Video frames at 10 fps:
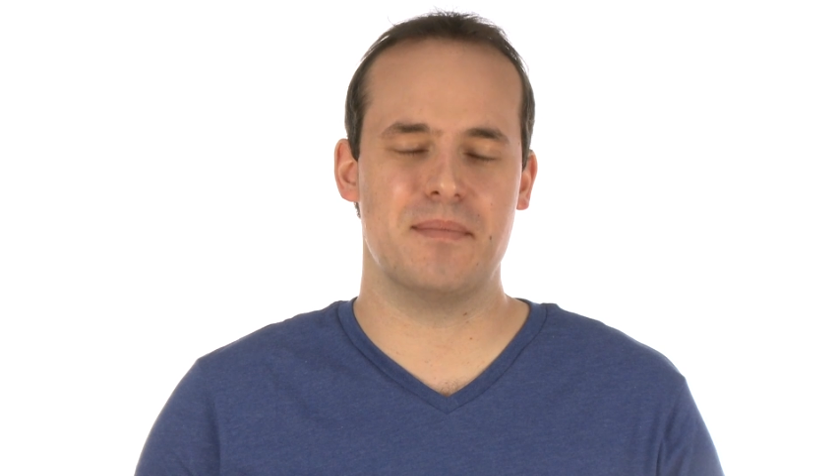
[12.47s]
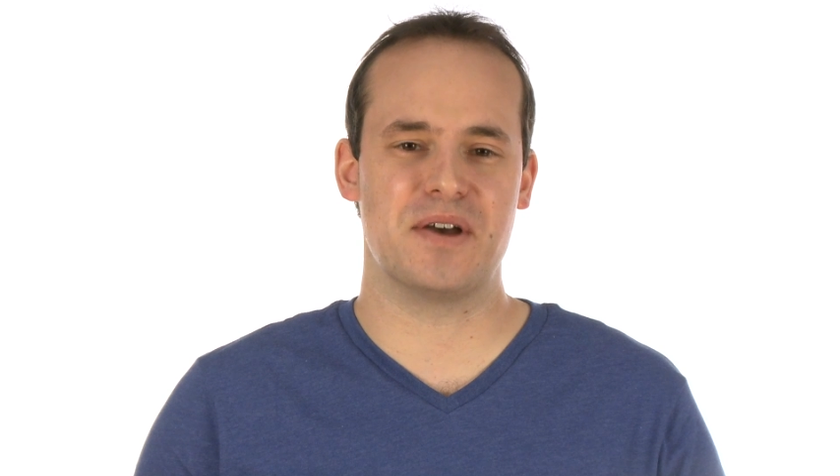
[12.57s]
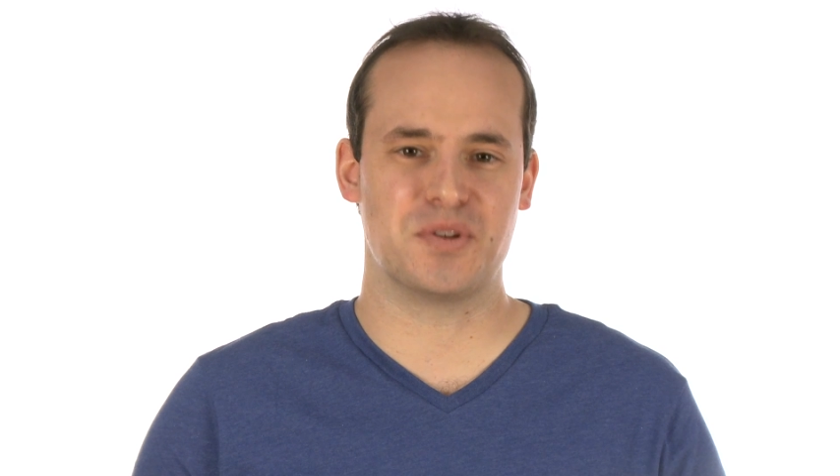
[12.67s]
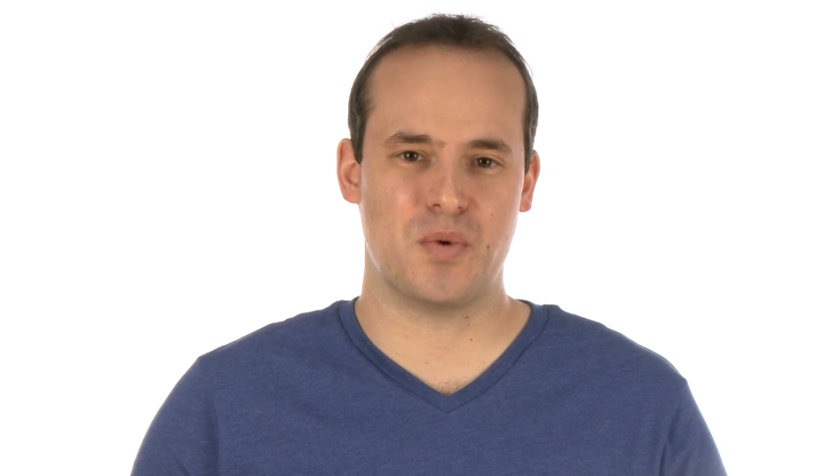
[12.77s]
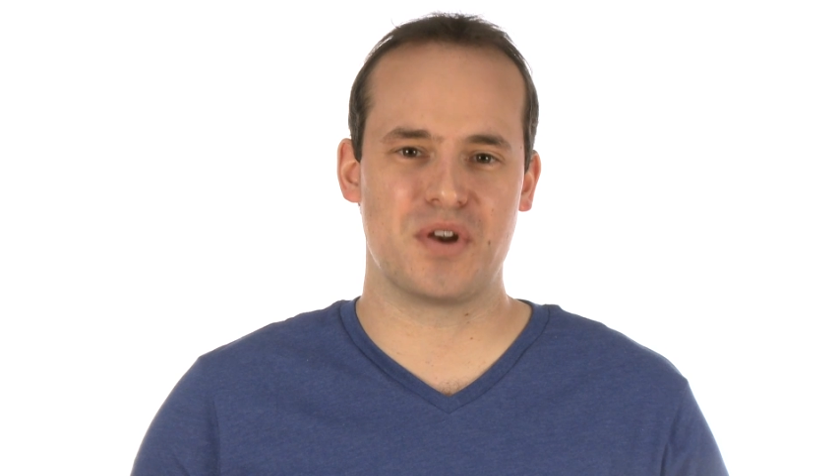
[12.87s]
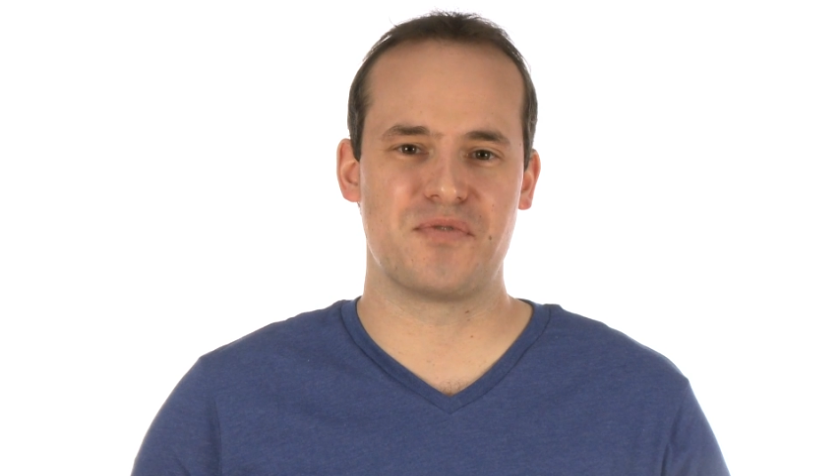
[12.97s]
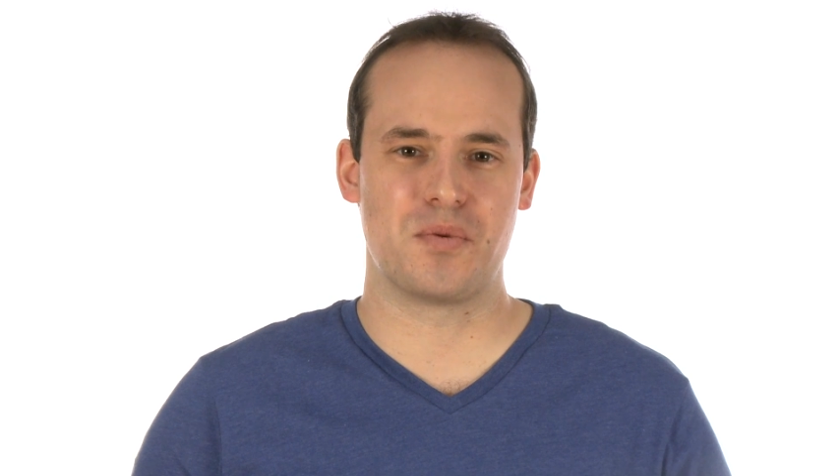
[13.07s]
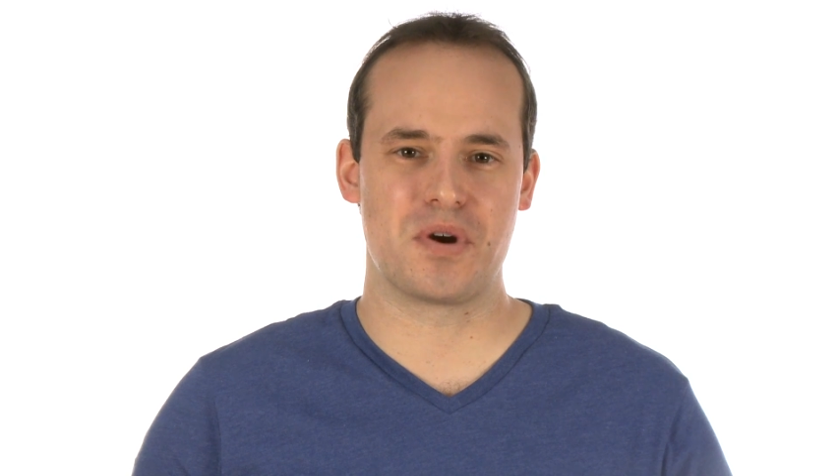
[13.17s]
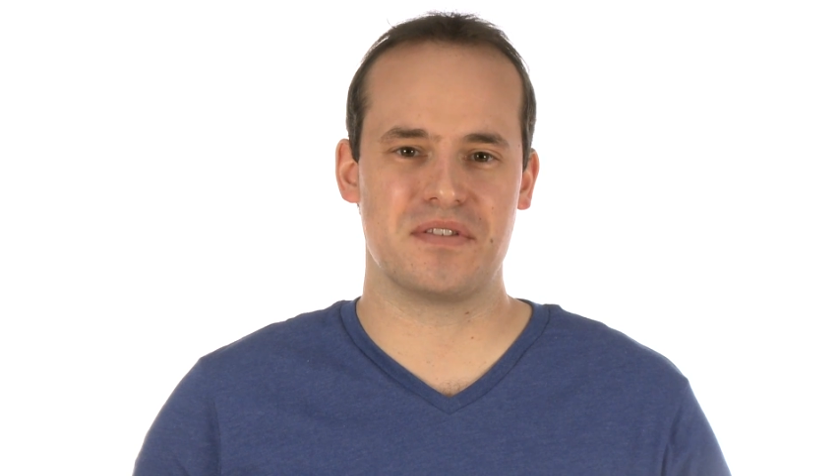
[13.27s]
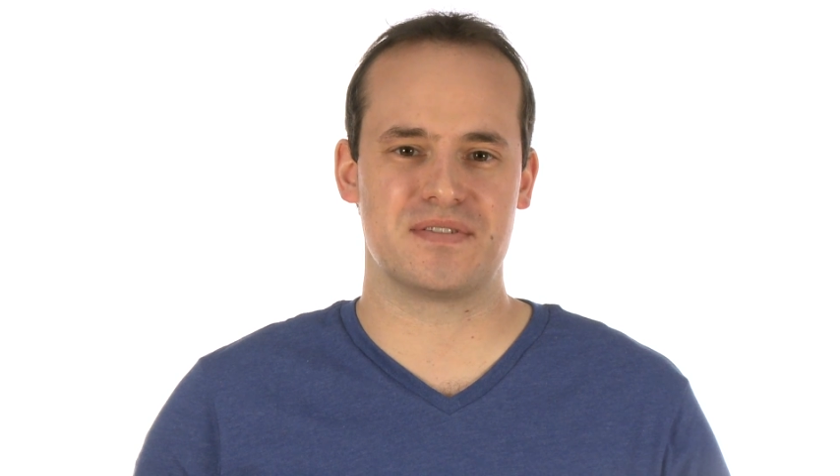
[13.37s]
about the
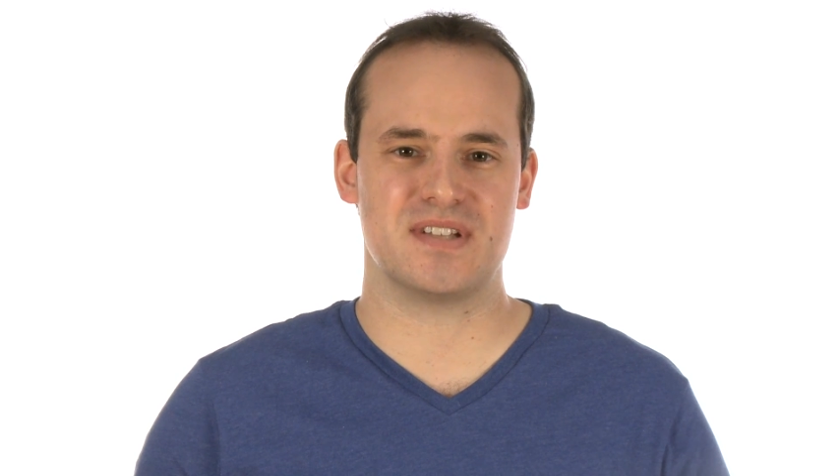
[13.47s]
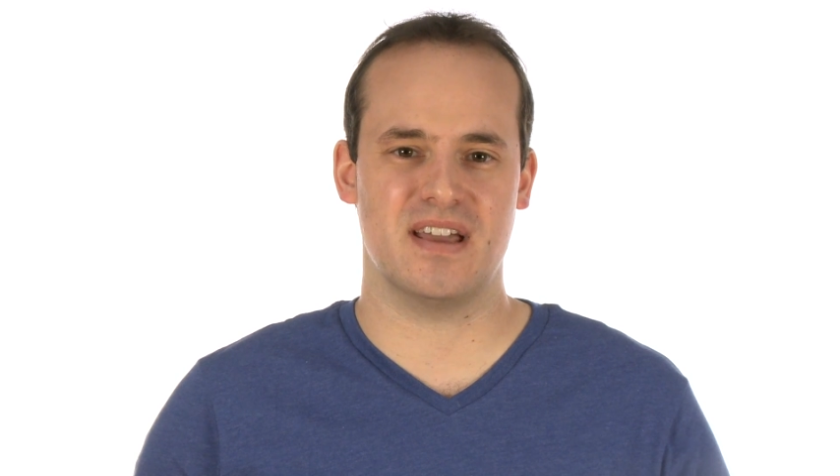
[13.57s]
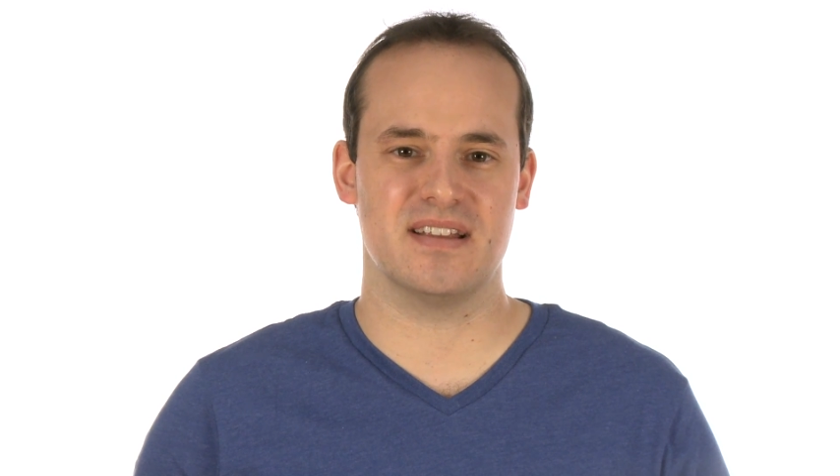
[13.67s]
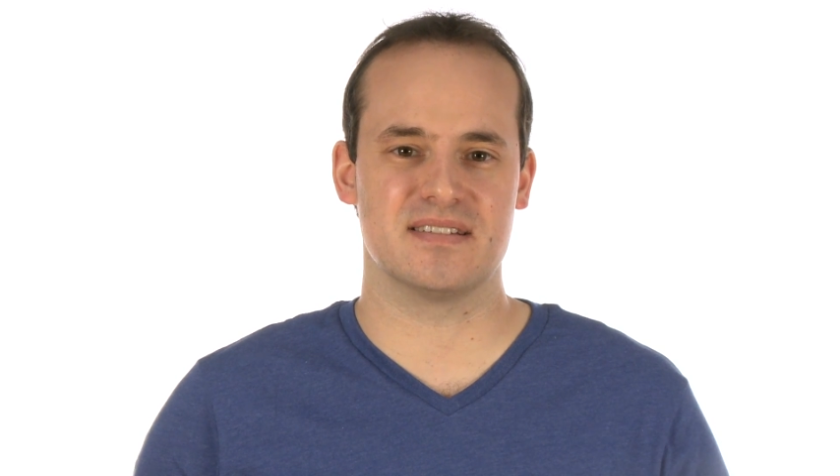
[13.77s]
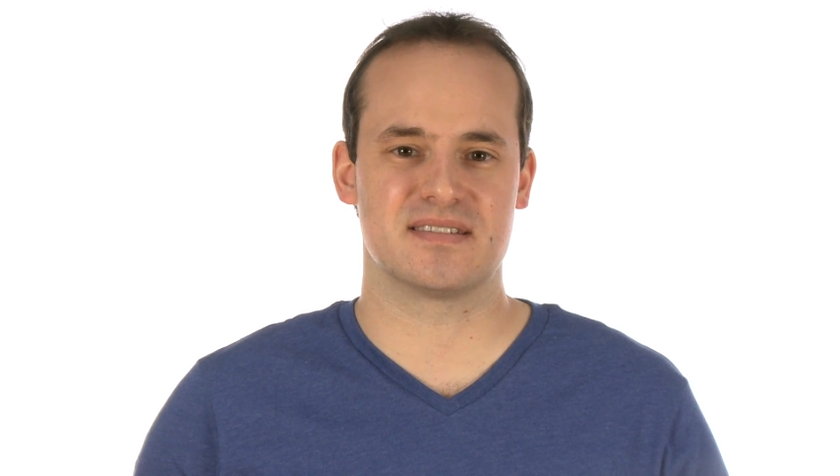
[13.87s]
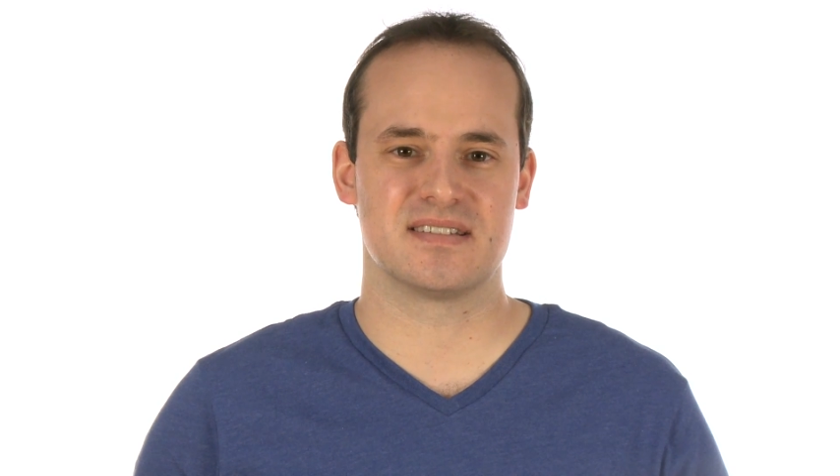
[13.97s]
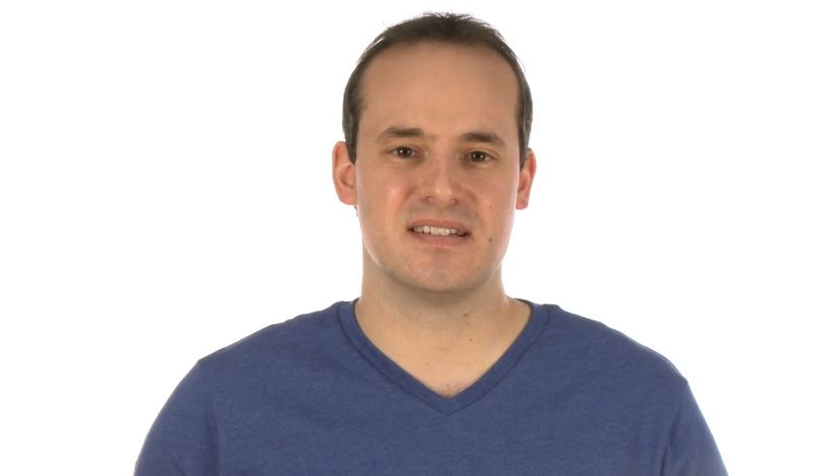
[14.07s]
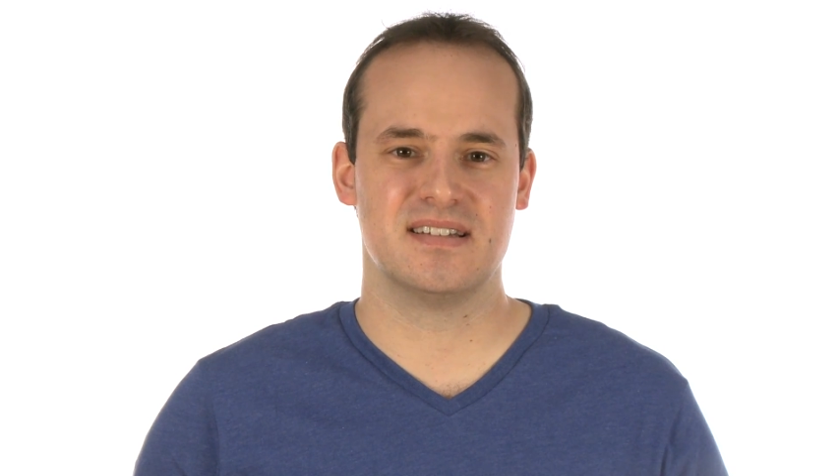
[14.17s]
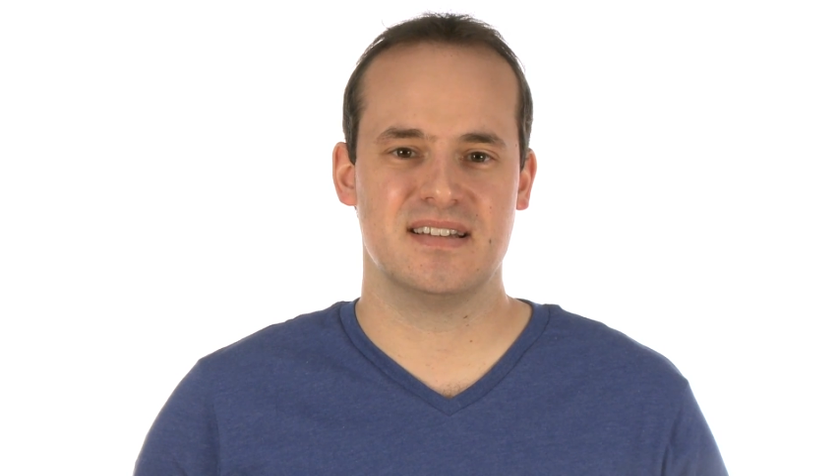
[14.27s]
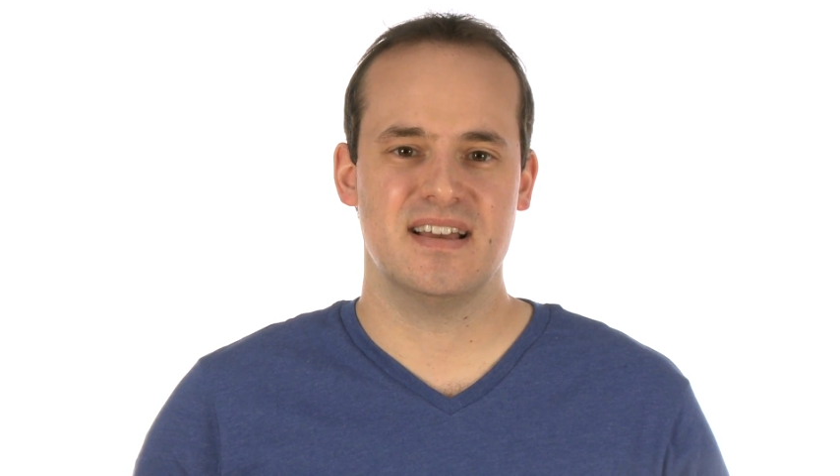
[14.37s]
wonderful world of science.
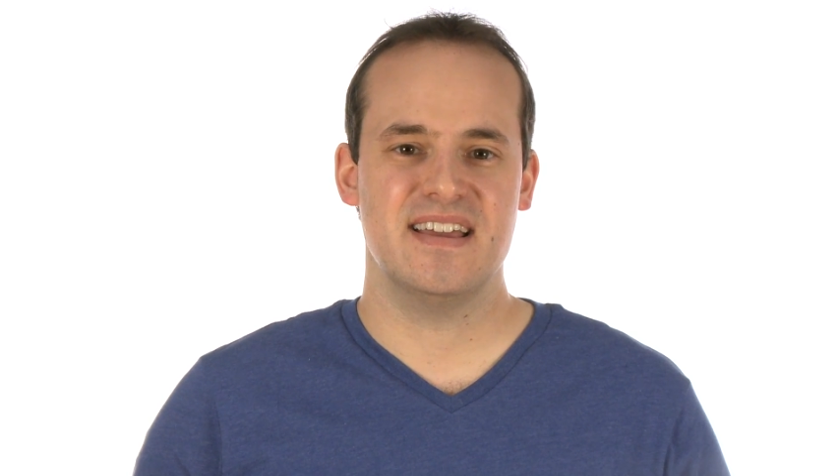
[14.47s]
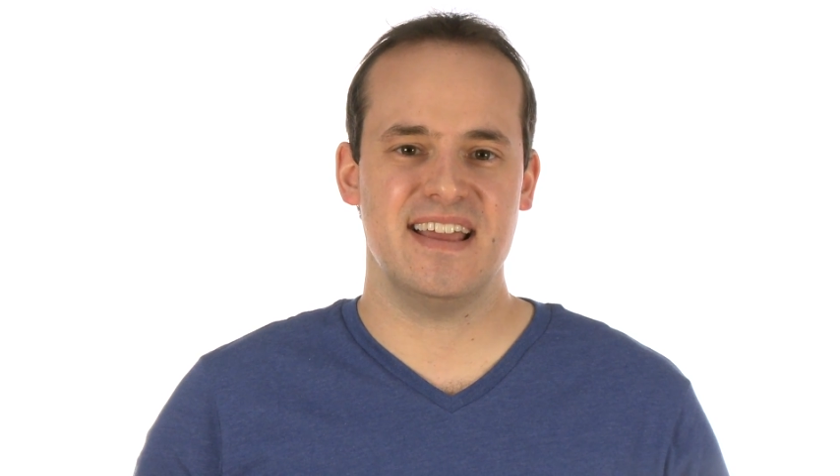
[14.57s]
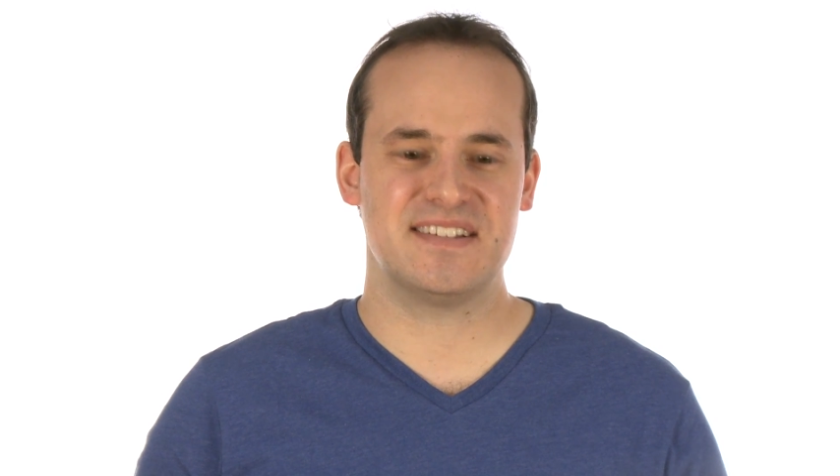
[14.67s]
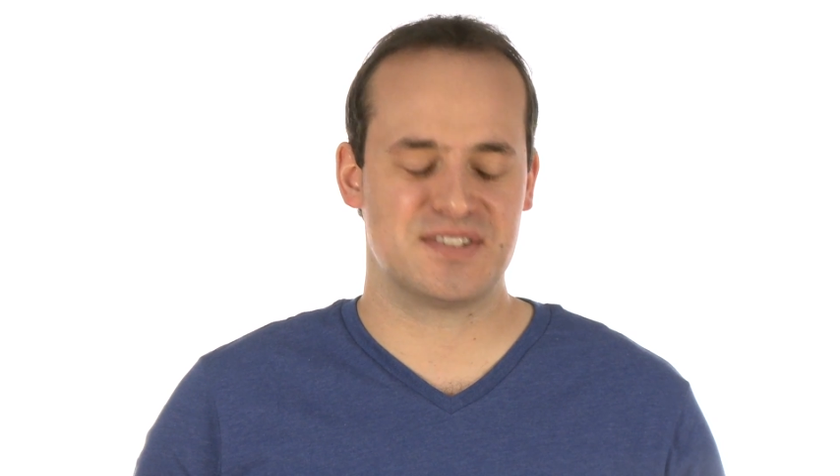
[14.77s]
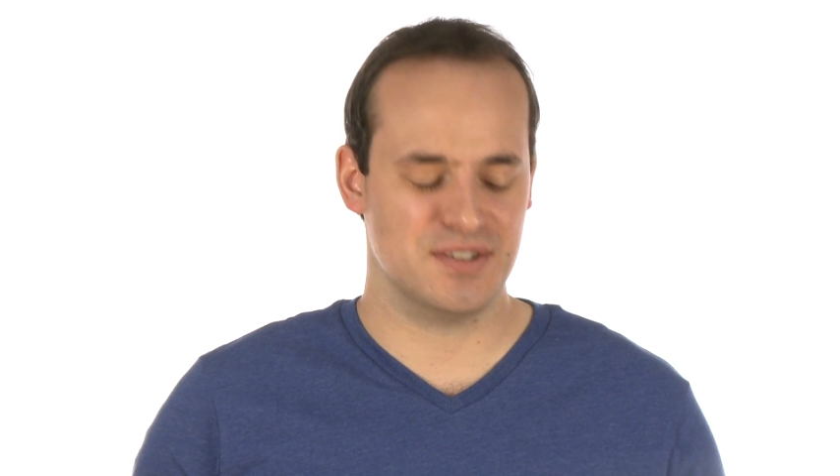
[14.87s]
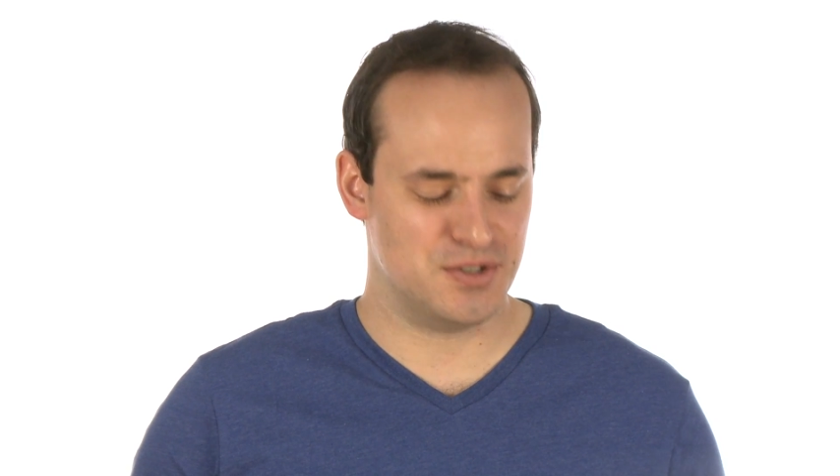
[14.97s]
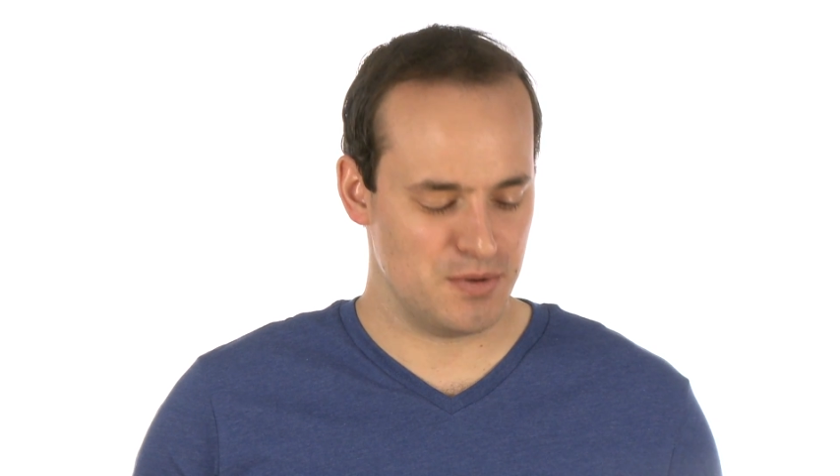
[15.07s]
It's the